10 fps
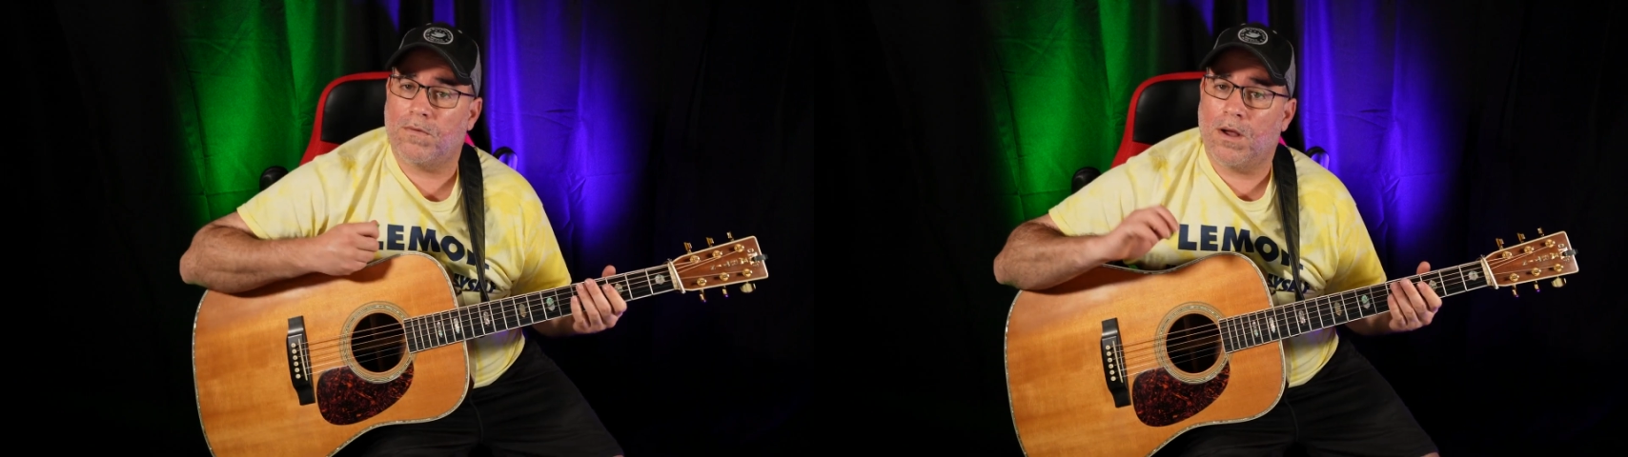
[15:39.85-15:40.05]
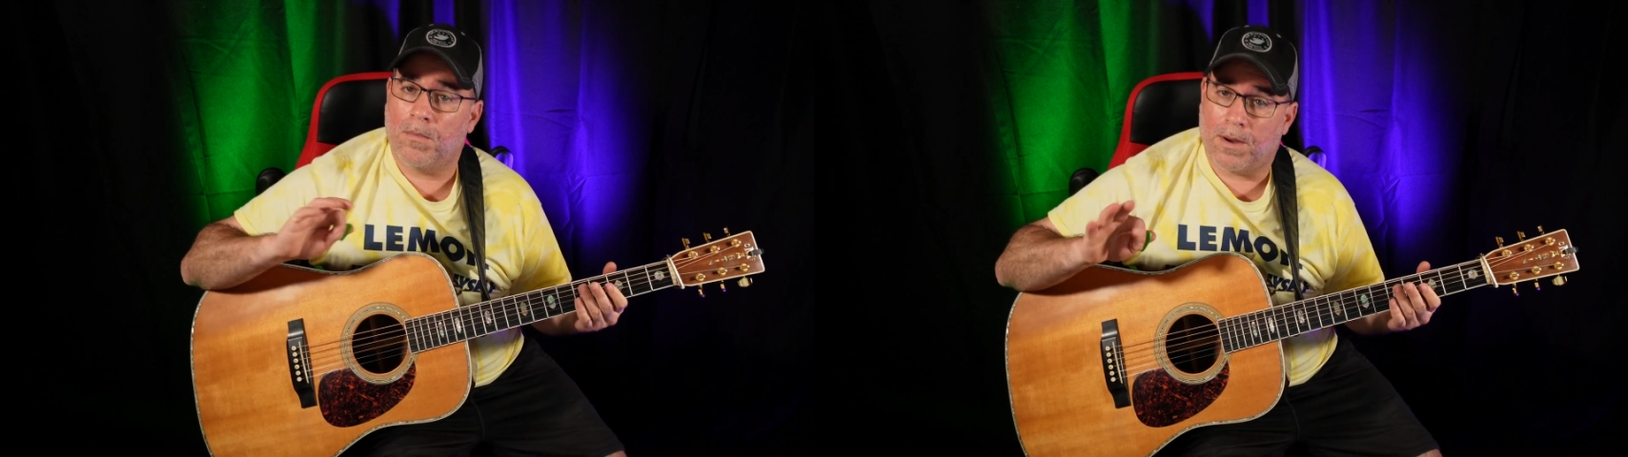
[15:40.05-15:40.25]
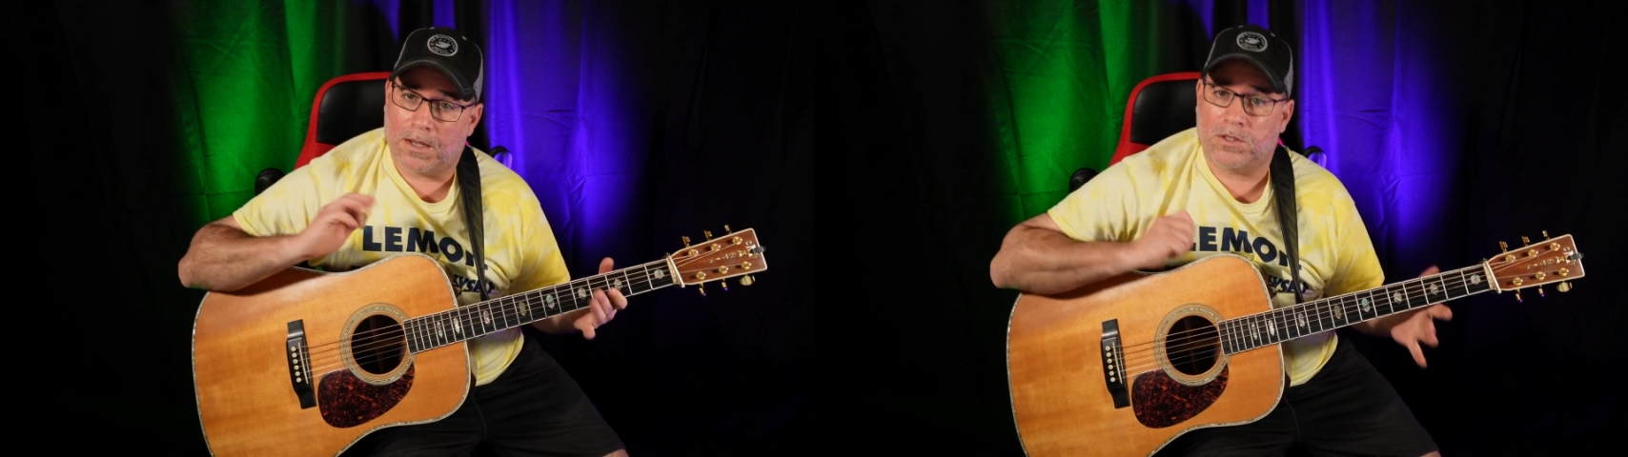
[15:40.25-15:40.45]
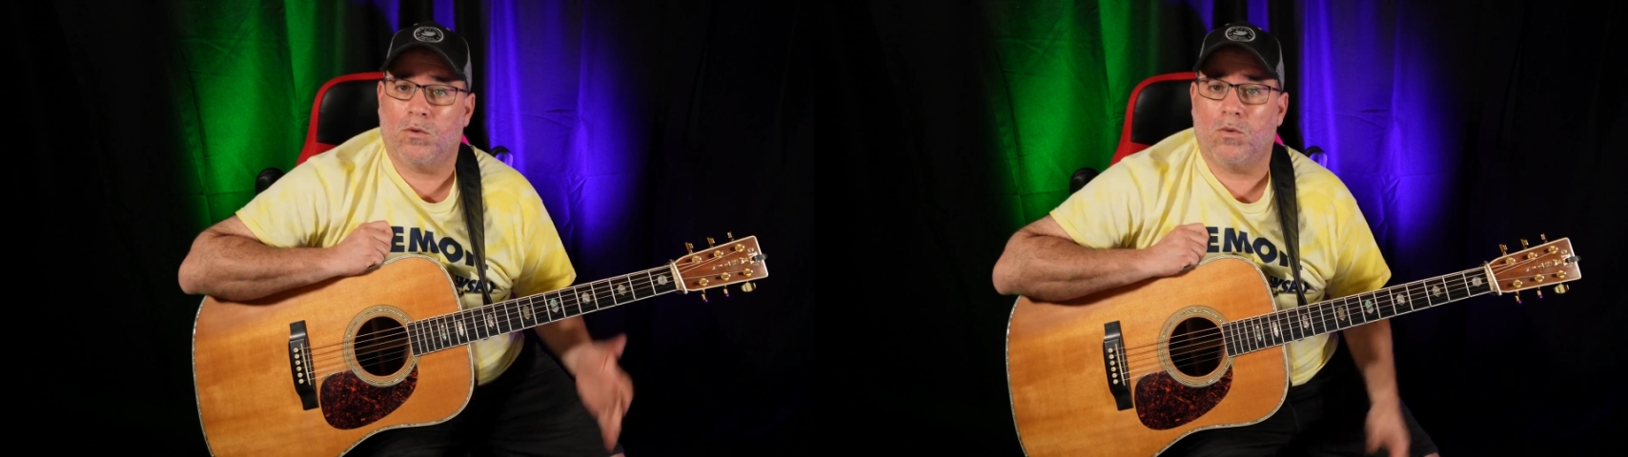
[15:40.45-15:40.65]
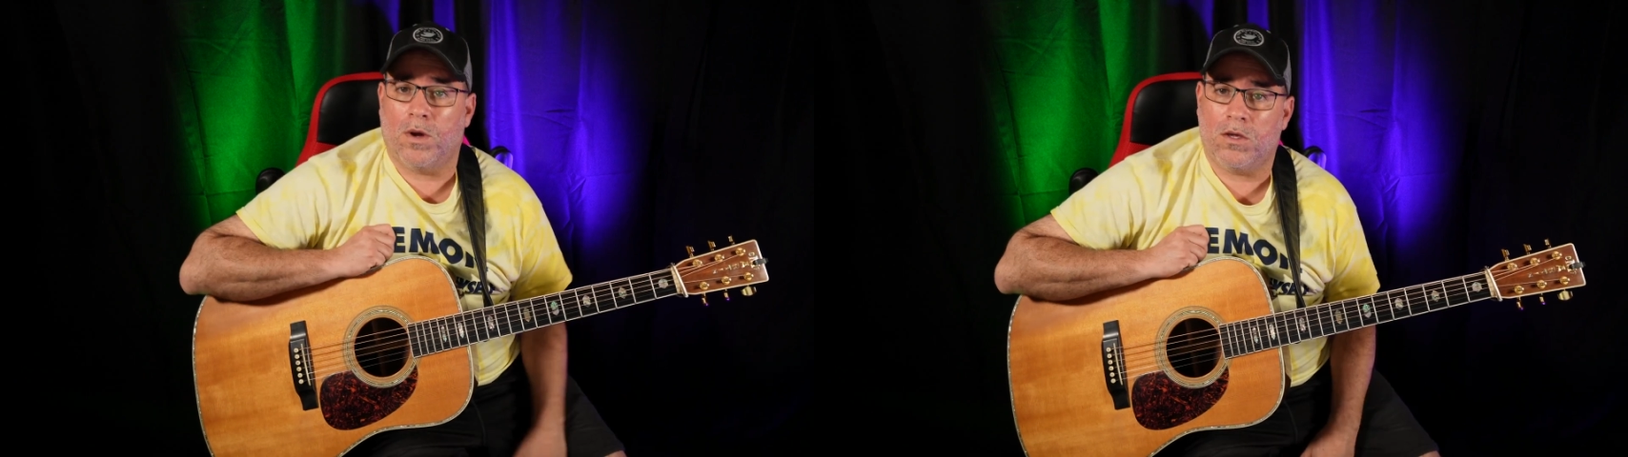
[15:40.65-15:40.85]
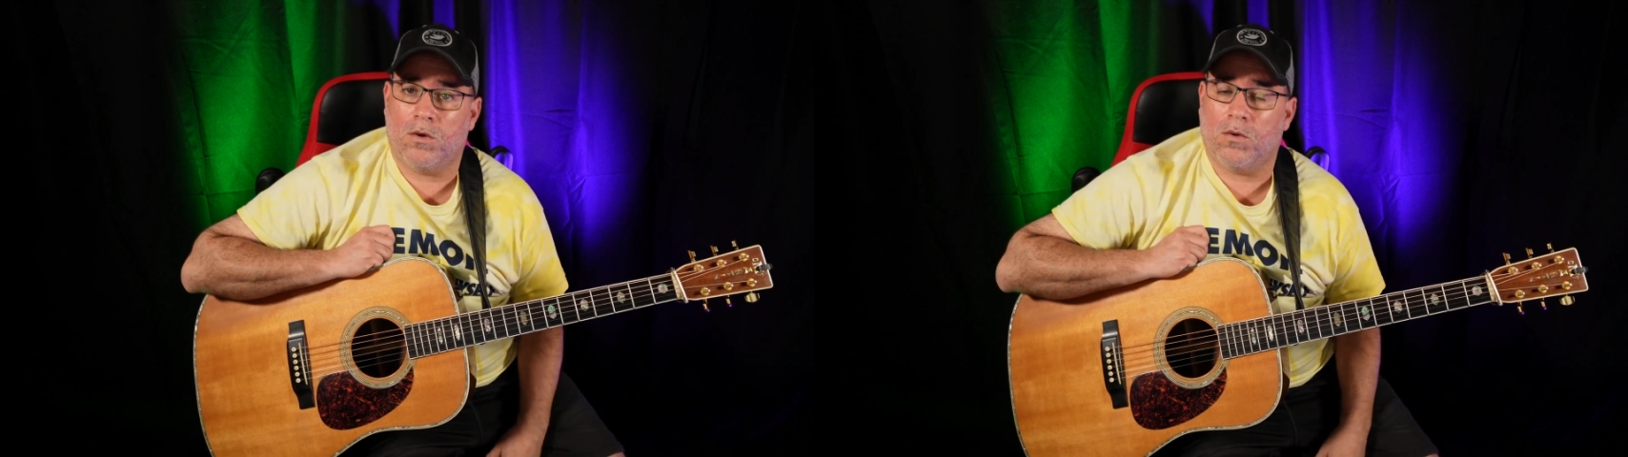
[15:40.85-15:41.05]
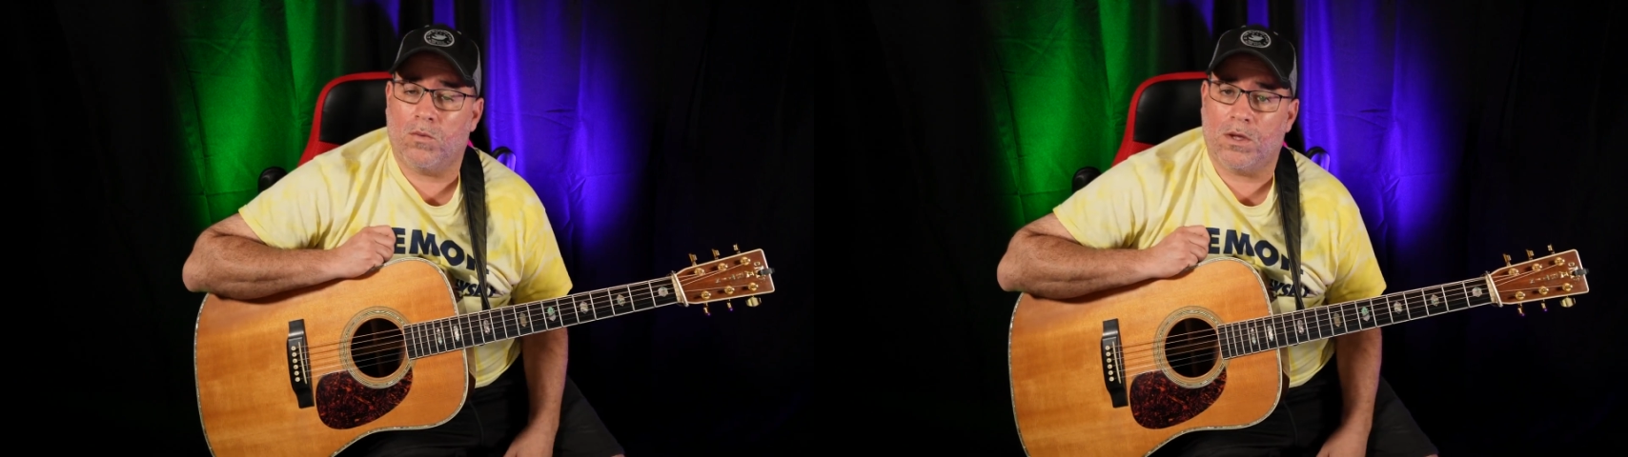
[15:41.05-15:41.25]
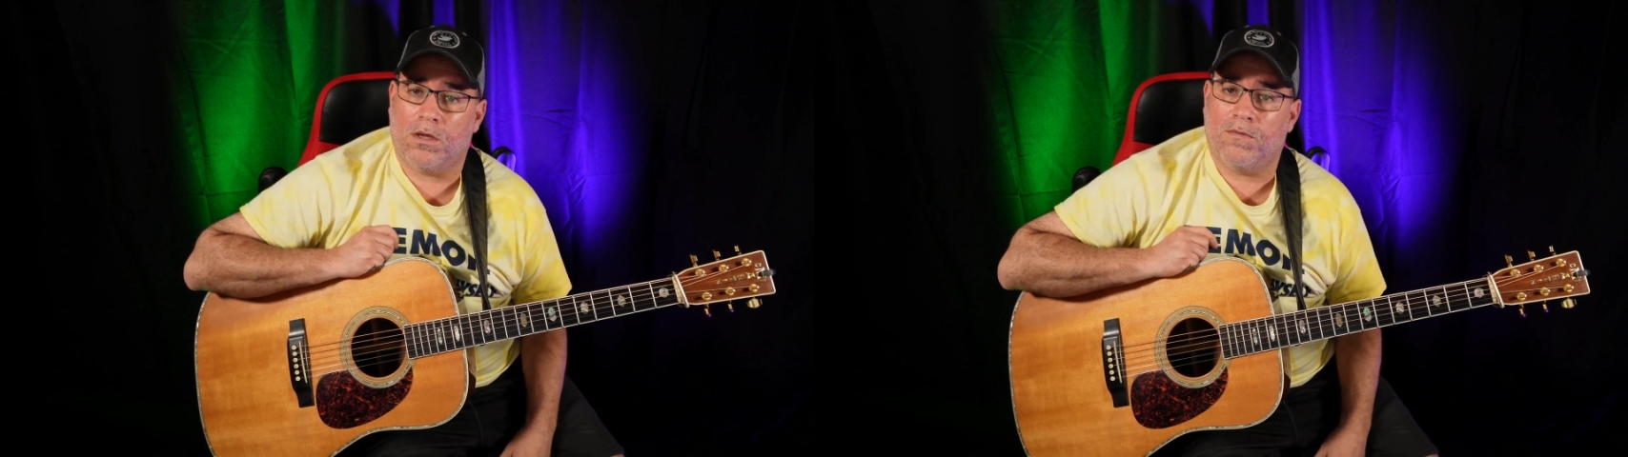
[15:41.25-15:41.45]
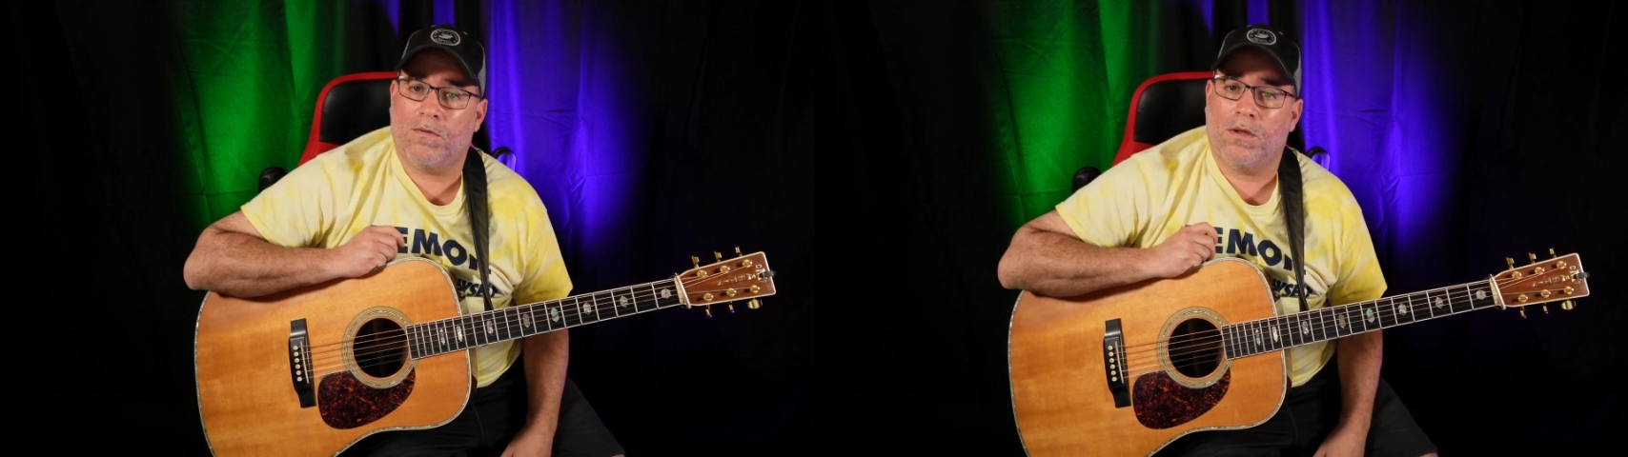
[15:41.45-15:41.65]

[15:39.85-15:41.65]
a possible way you could weave